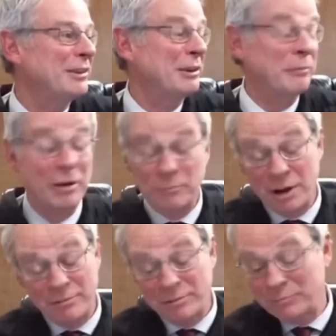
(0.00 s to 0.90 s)
I'm
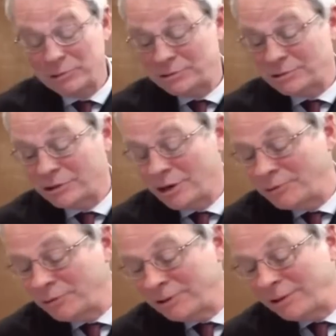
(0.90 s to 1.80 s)
probably Mr.
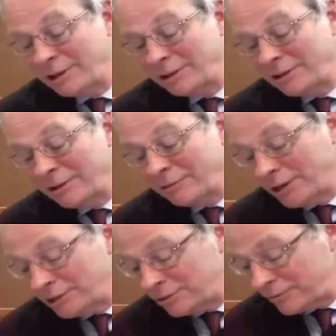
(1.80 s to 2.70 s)
Sharp's over there thinking there I've
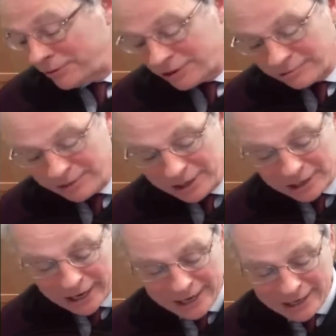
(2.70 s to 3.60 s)
gone too far
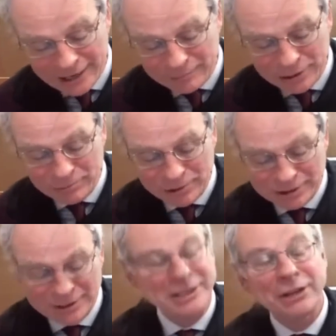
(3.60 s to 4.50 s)
already. I can't be the
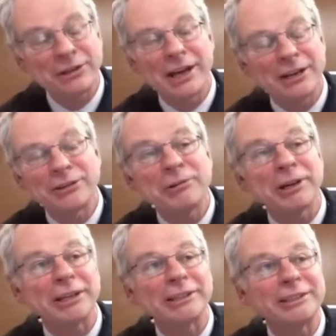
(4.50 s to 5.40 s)
one to tell you how to
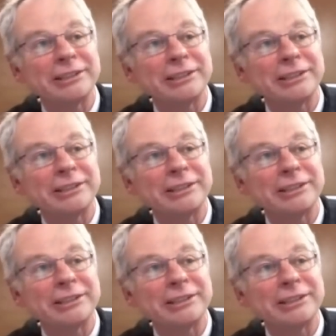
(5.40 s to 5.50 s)
do it